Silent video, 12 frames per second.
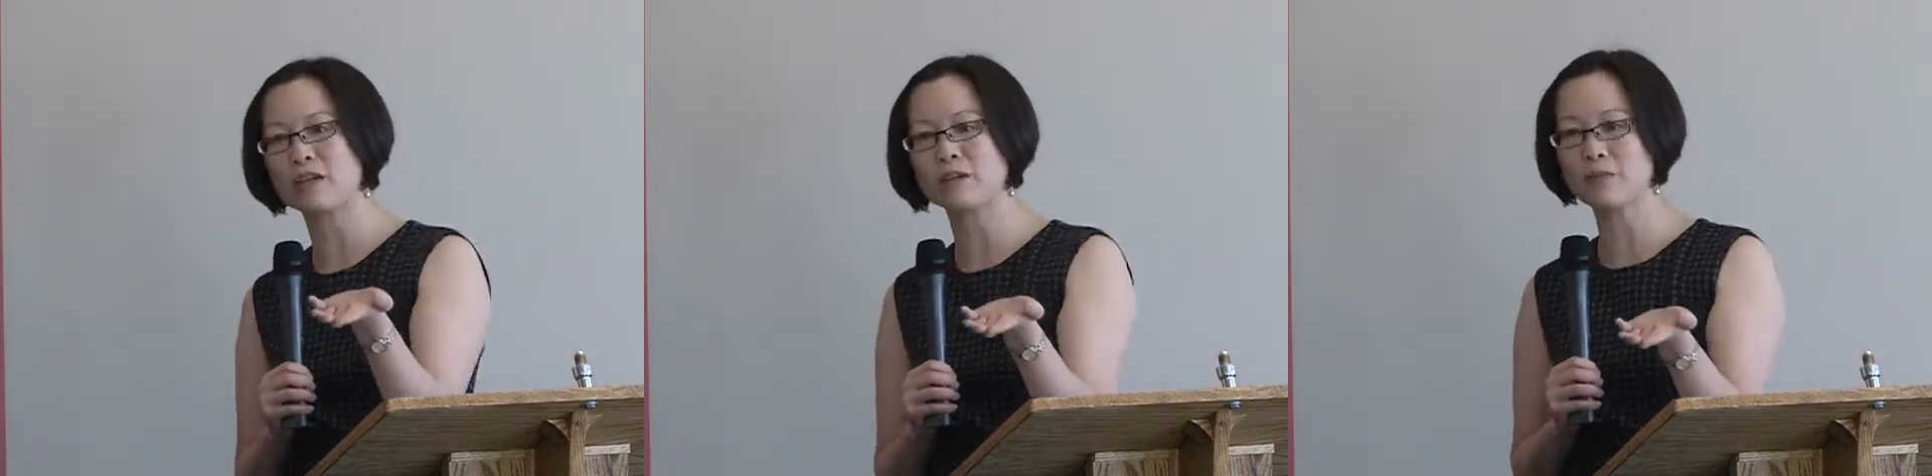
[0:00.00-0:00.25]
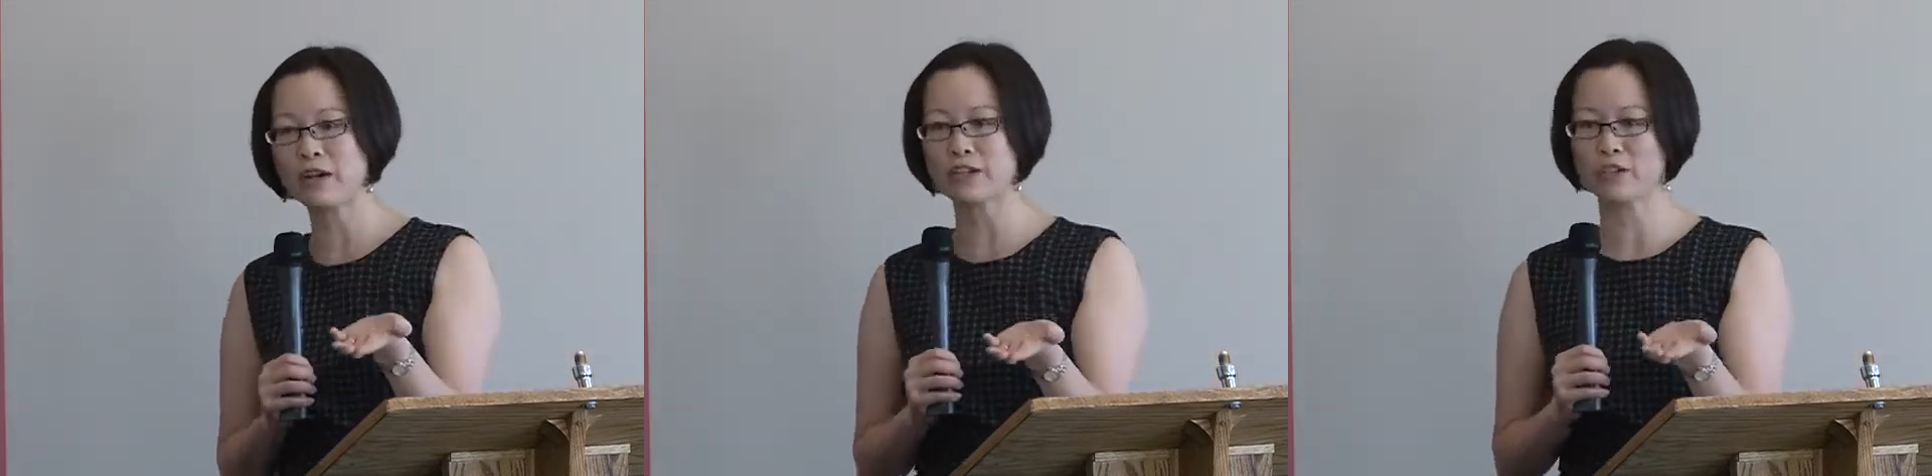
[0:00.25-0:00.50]
and
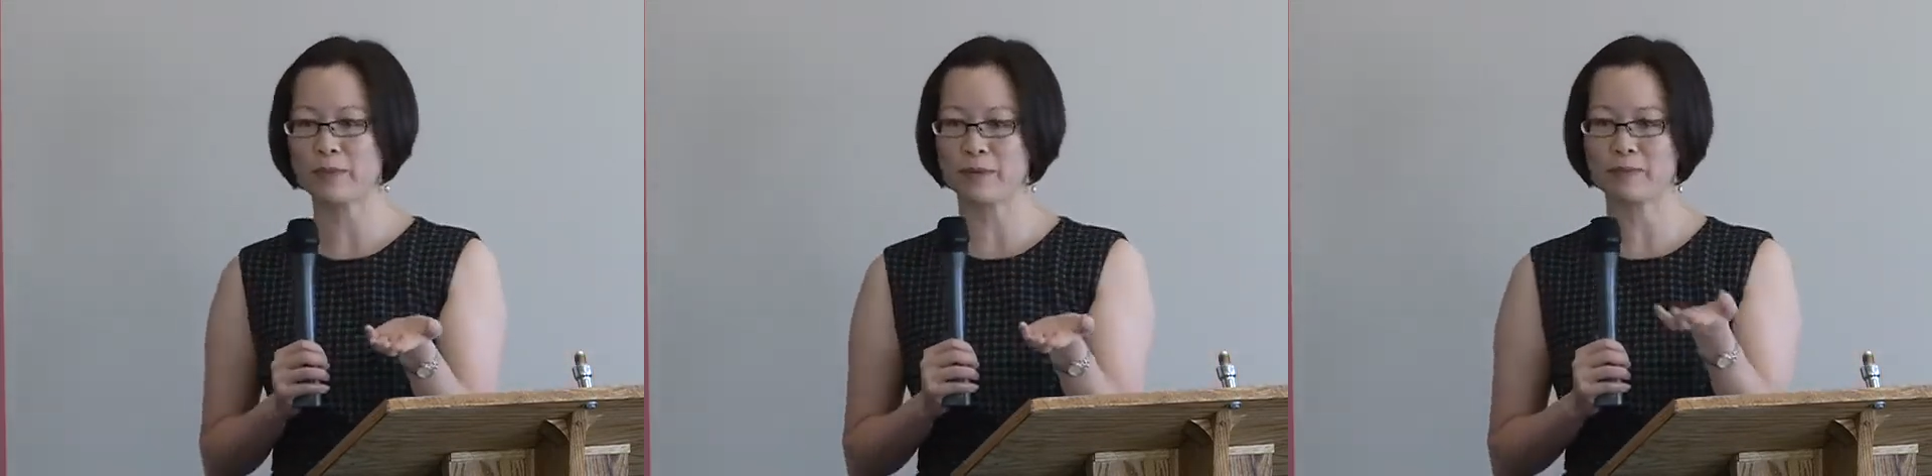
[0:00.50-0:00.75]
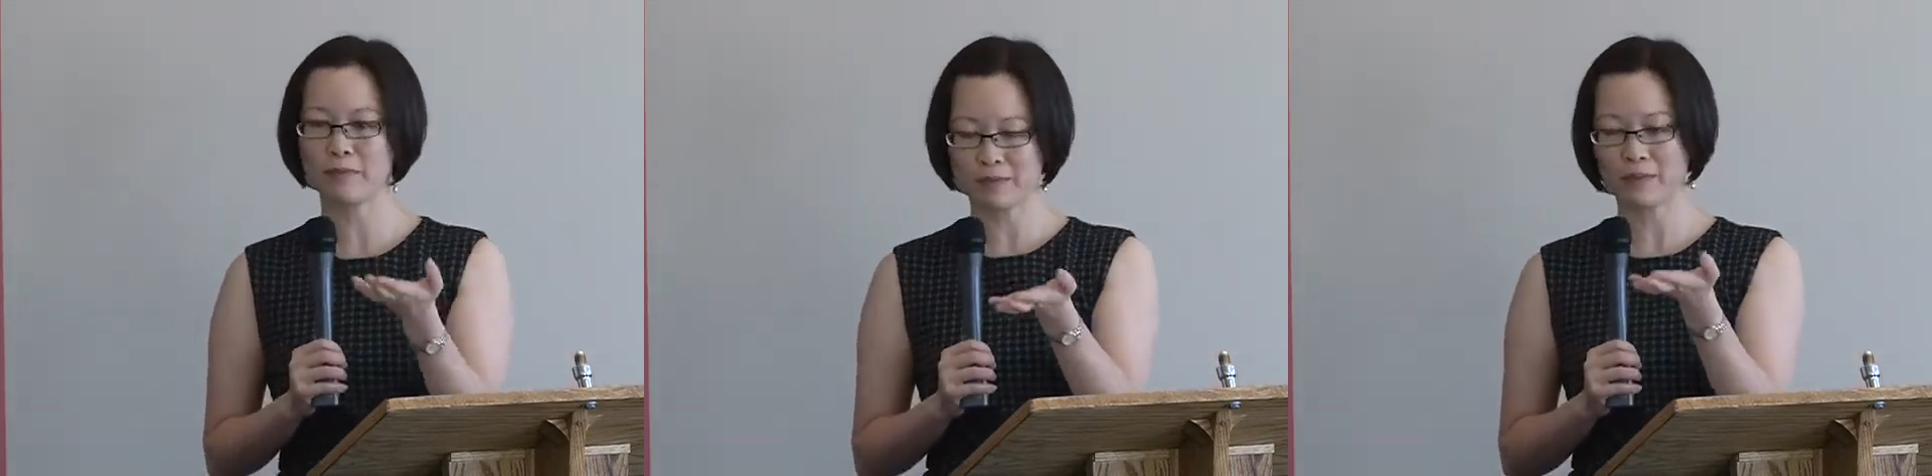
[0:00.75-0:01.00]

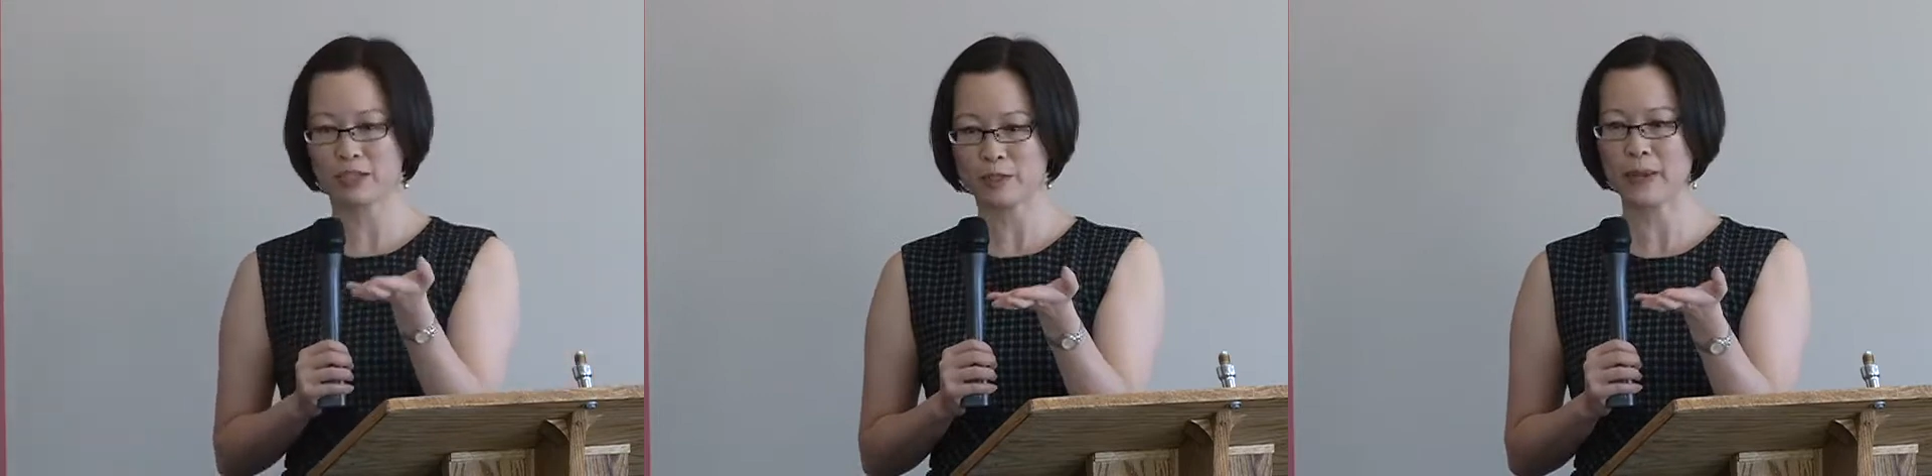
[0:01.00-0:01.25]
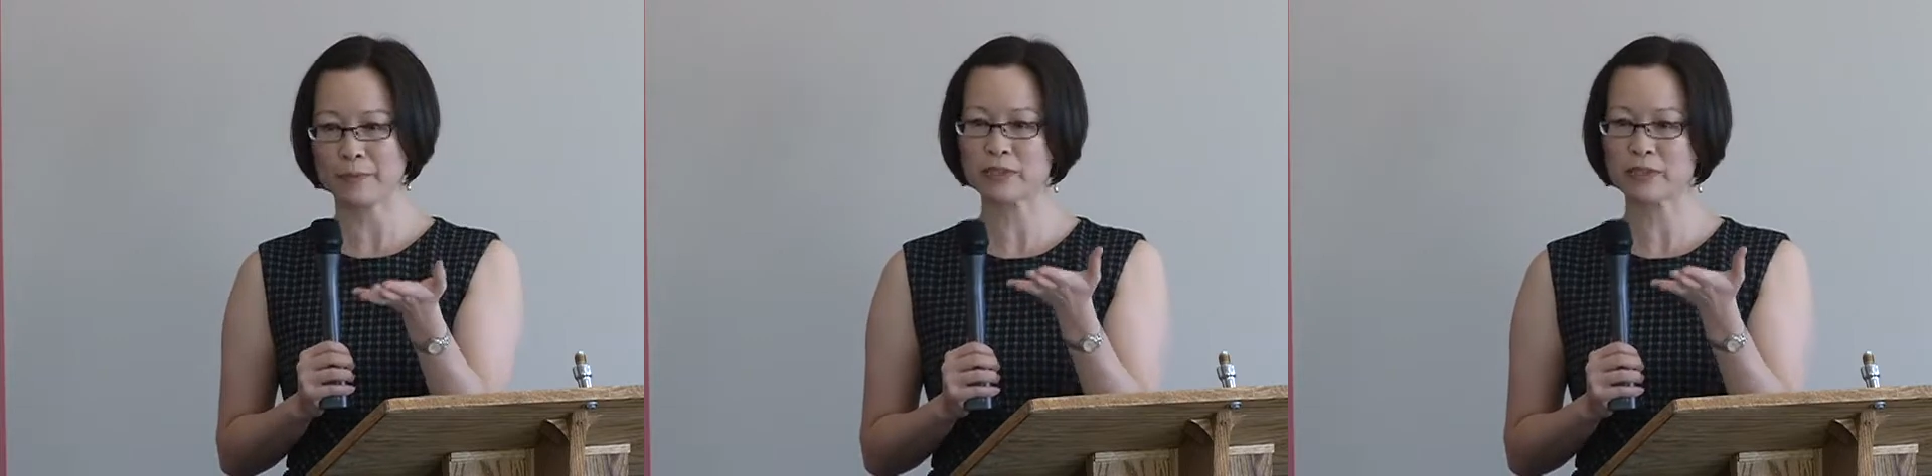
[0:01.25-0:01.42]
Marta's paper,